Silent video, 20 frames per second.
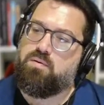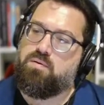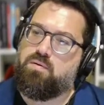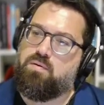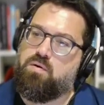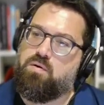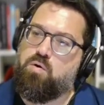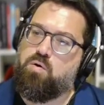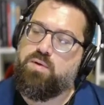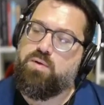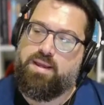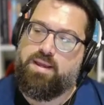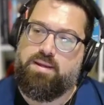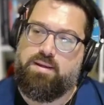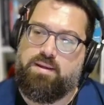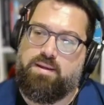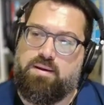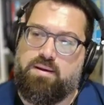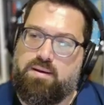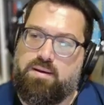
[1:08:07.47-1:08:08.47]

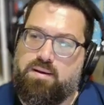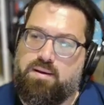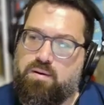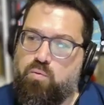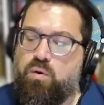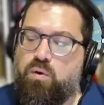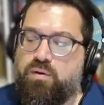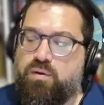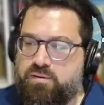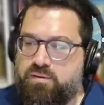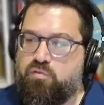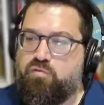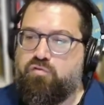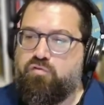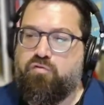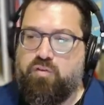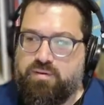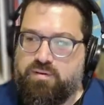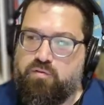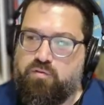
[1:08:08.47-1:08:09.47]
Okay, well, so
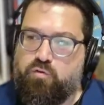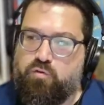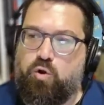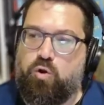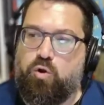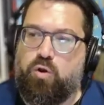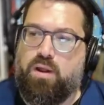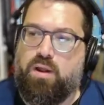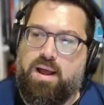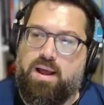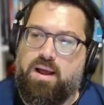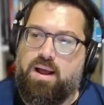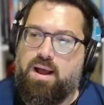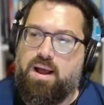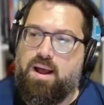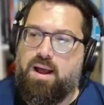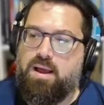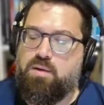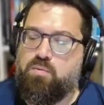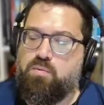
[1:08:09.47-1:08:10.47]
first of all,
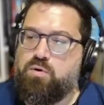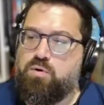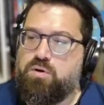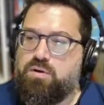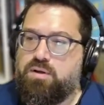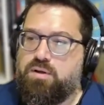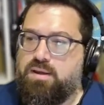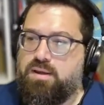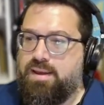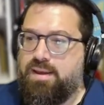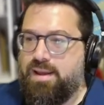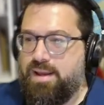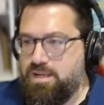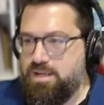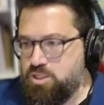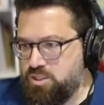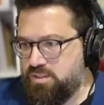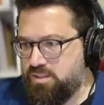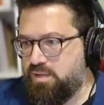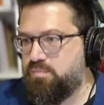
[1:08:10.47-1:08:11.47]

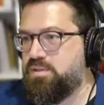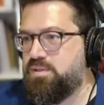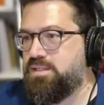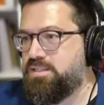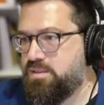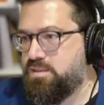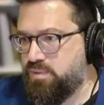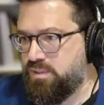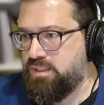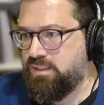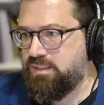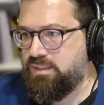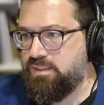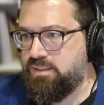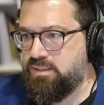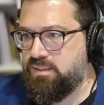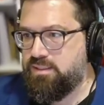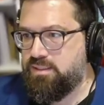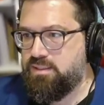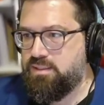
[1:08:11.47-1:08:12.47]
Agent.md
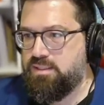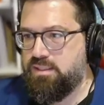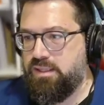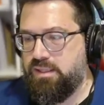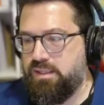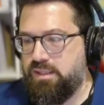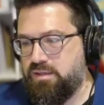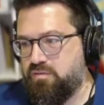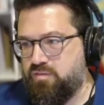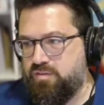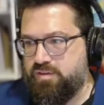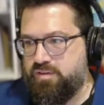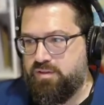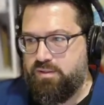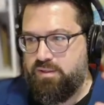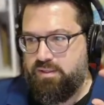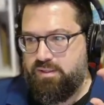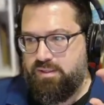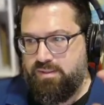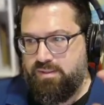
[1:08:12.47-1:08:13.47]
typically lives
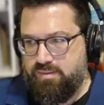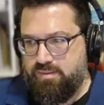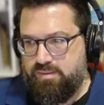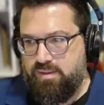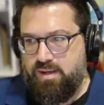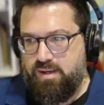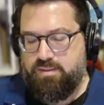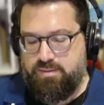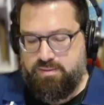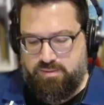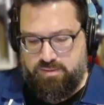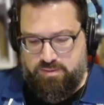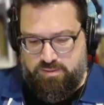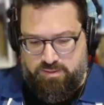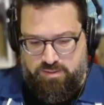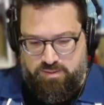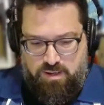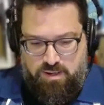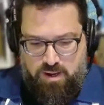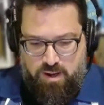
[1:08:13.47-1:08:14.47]
inside
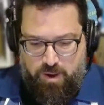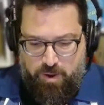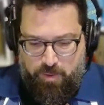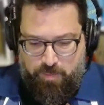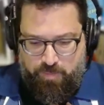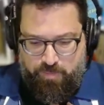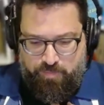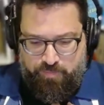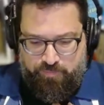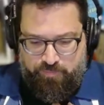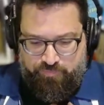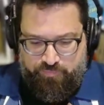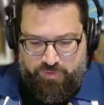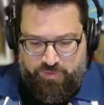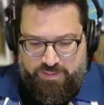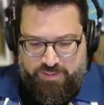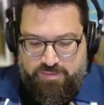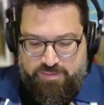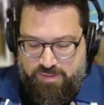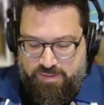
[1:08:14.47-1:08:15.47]
the
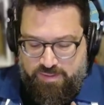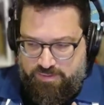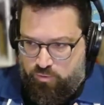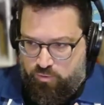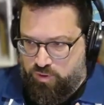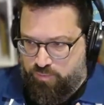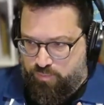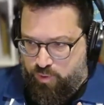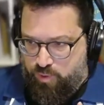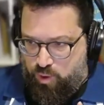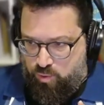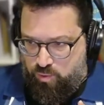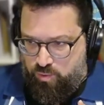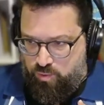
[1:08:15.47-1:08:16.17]
repo.